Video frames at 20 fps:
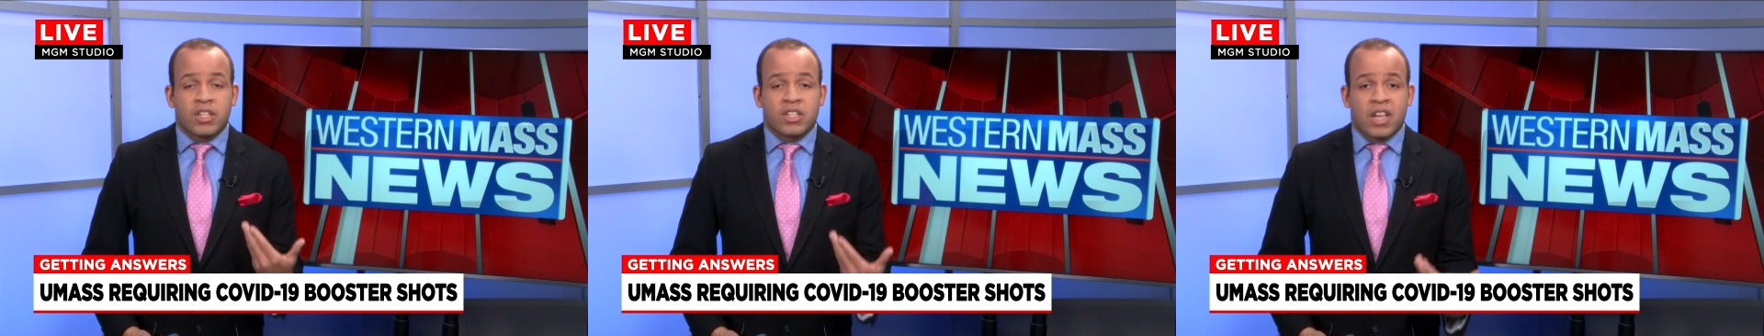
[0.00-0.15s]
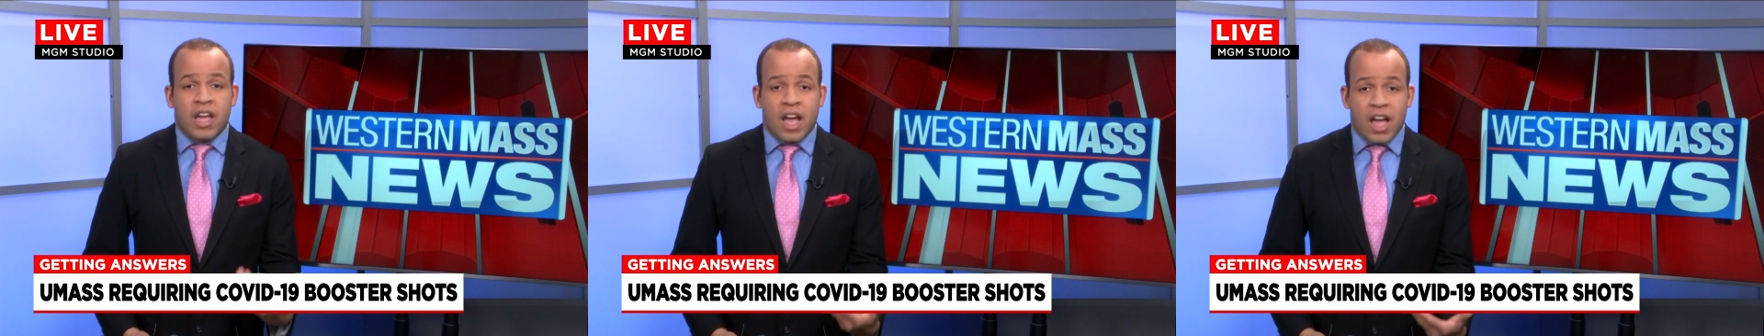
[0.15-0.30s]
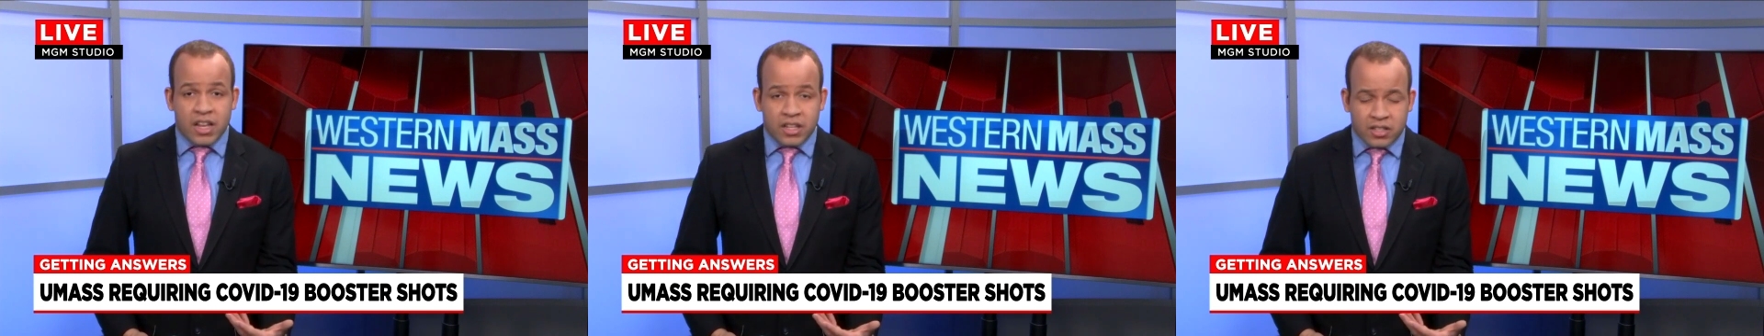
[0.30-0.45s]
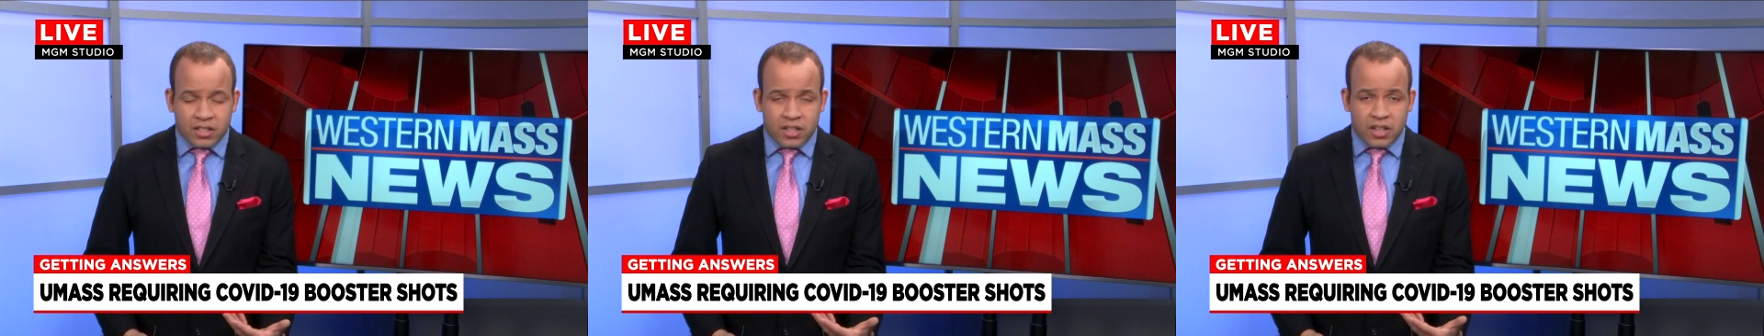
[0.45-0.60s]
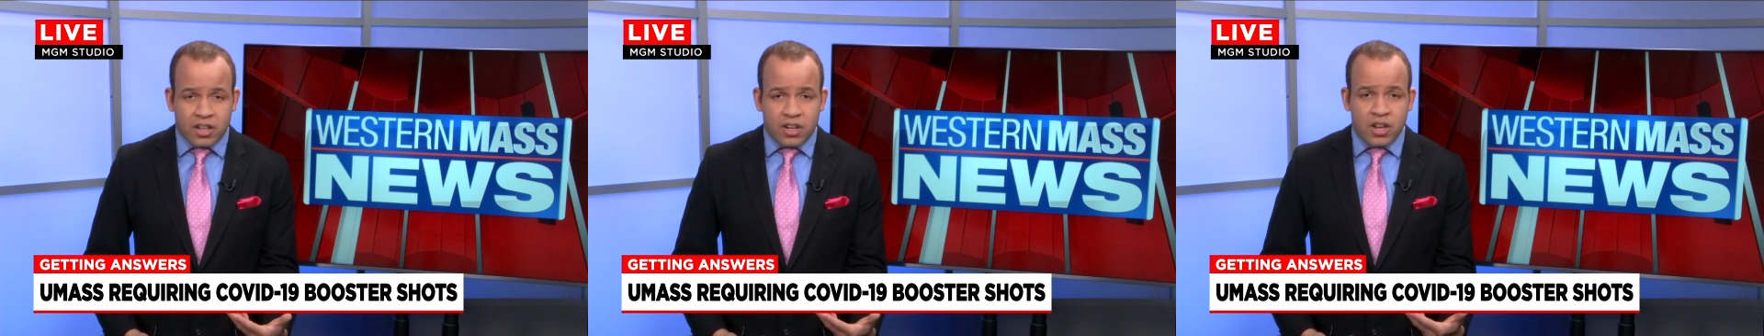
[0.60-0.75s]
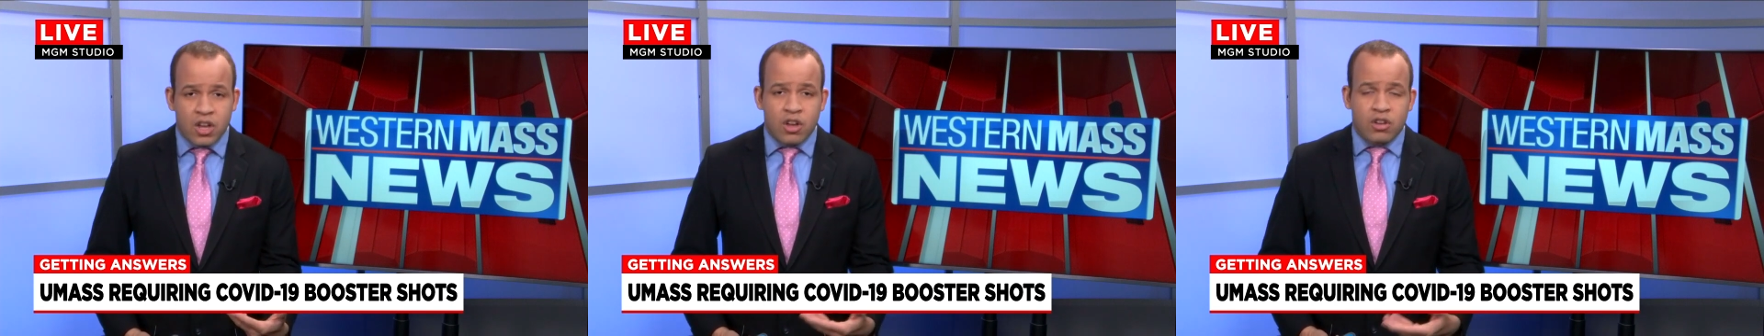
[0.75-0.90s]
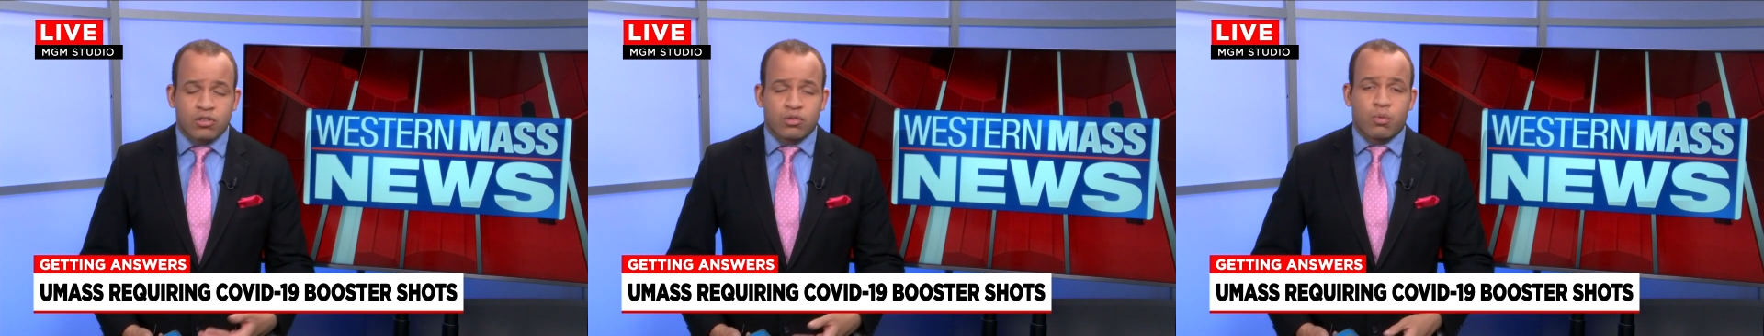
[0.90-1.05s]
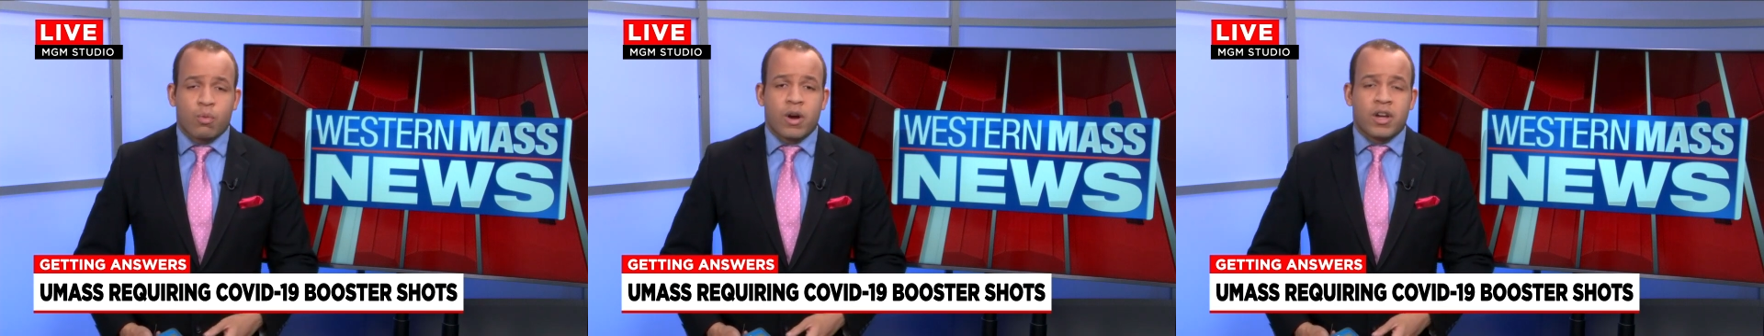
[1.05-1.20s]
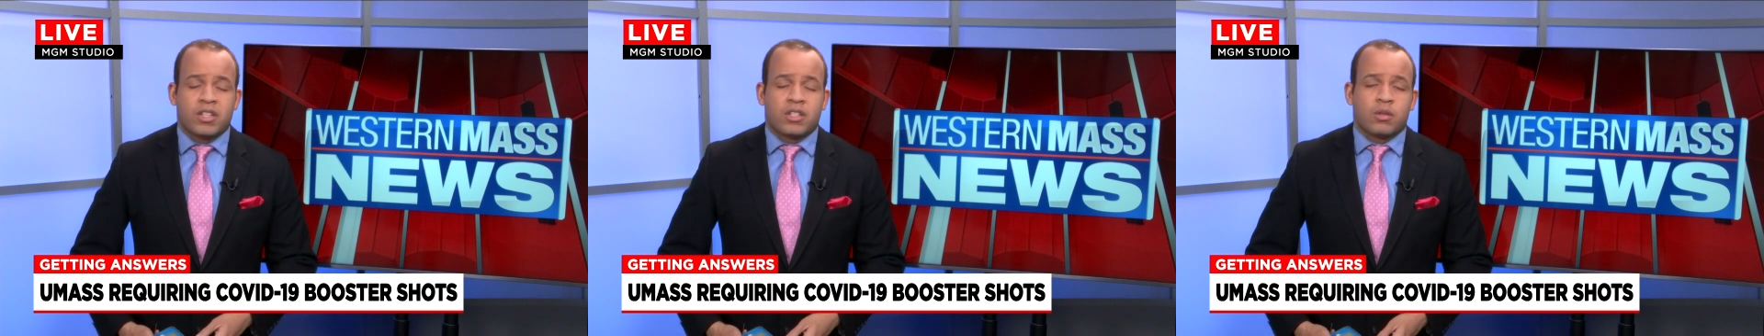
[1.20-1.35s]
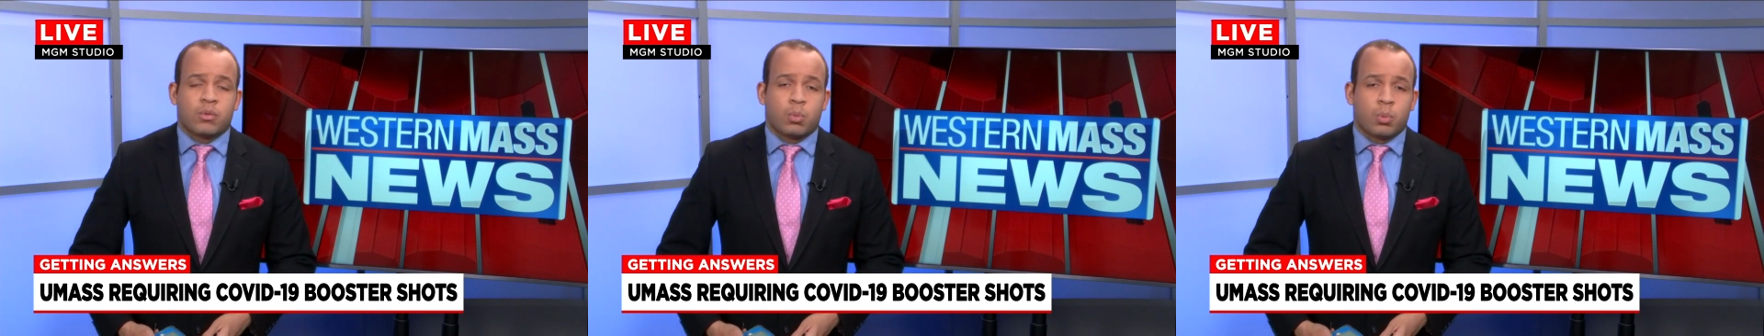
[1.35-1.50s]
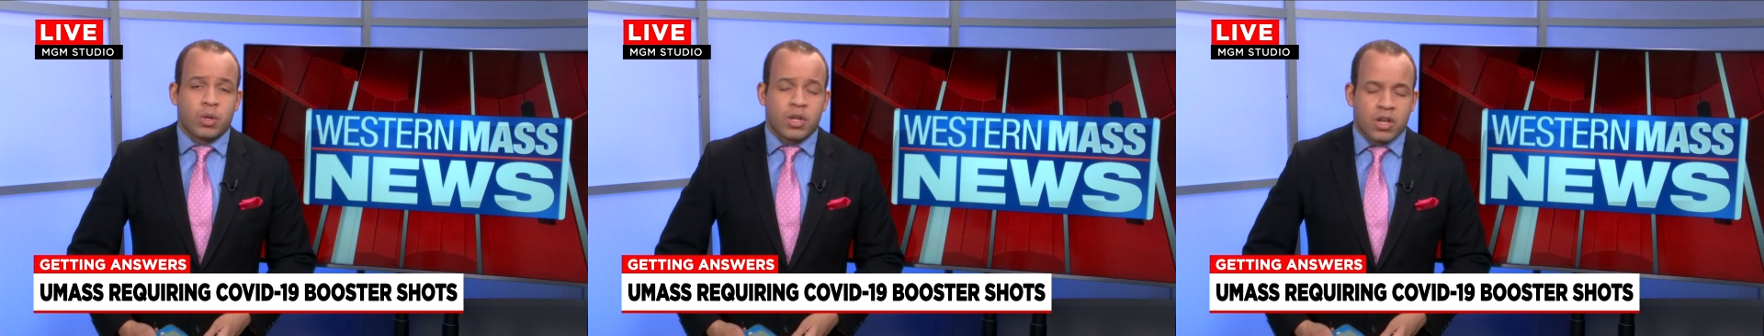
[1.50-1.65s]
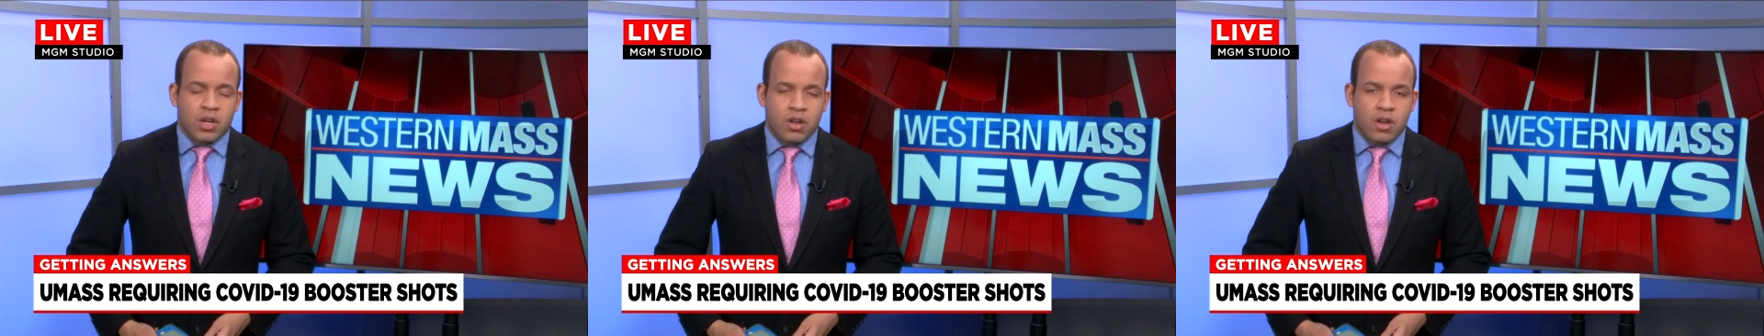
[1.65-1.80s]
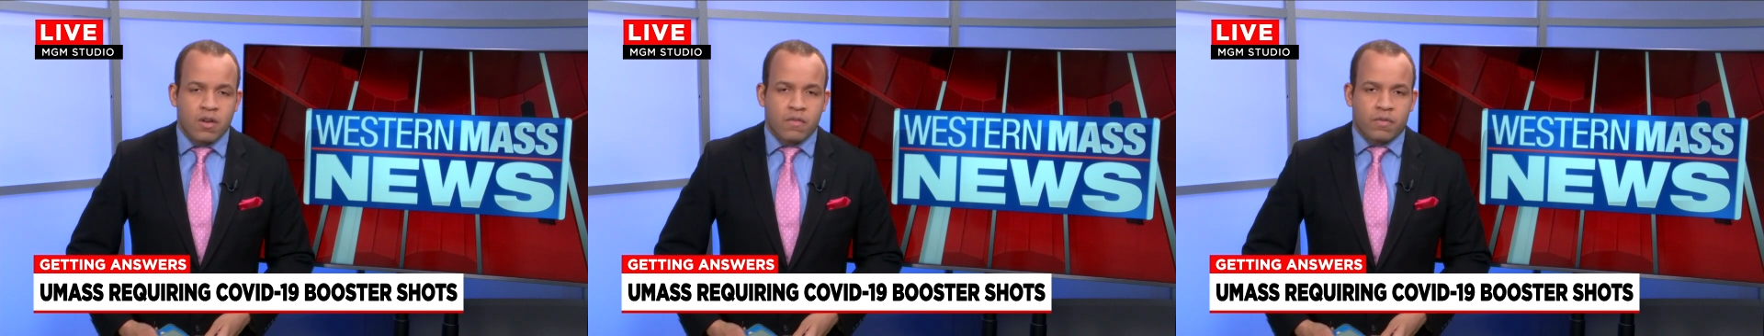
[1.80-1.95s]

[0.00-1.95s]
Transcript: tested twice a week.